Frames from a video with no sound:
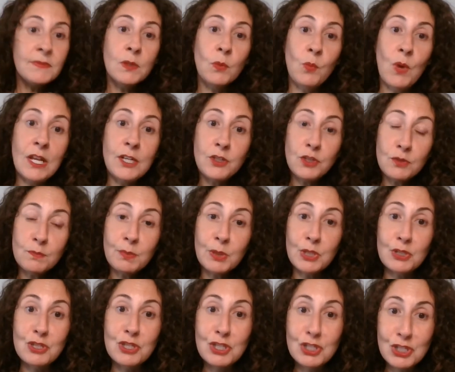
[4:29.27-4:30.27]
when you
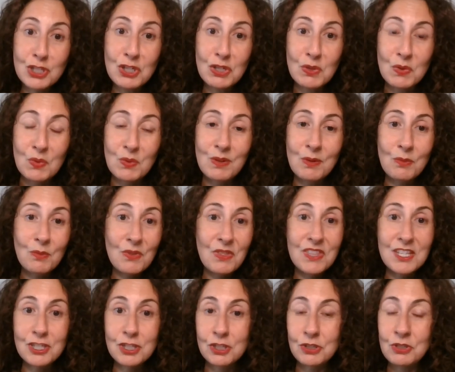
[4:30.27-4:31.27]
pursue
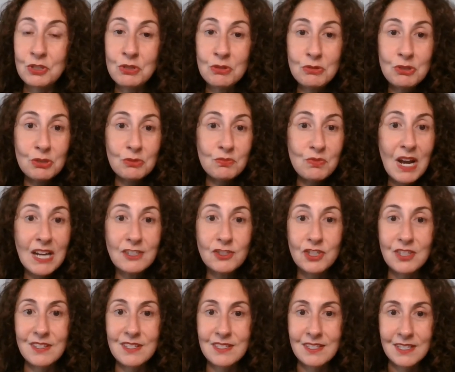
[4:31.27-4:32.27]
this new
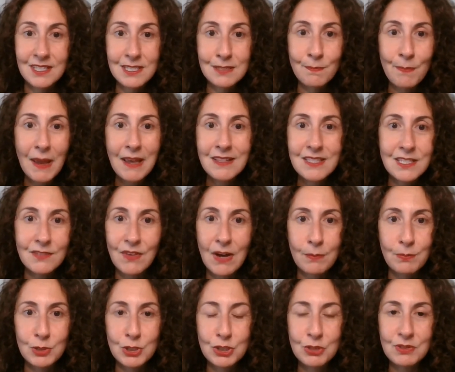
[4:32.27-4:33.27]
direction, this expansive
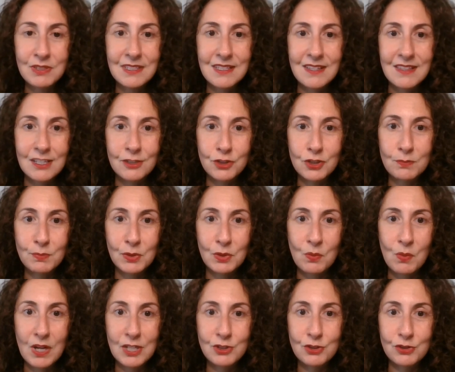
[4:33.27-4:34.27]
opportunity that Jupiter
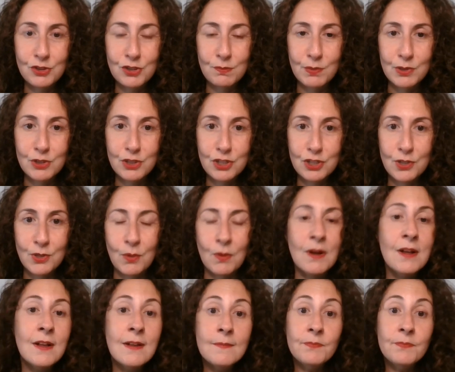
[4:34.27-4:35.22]
wants you to pursue,